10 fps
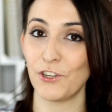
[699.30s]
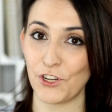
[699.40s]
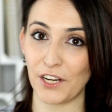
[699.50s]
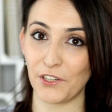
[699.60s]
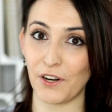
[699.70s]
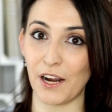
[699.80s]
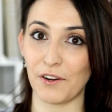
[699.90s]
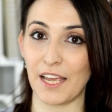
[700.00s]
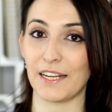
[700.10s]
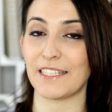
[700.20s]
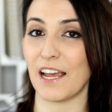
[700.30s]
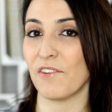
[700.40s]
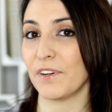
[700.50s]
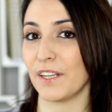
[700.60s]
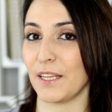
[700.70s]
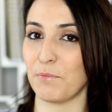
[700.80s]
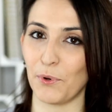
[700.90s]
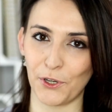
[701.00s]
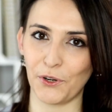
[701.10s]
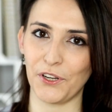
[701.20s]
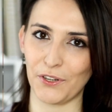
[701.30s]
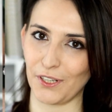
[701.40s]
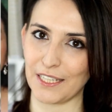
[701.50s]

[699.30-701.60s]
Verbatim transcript: checked her out yet, definitely put her on your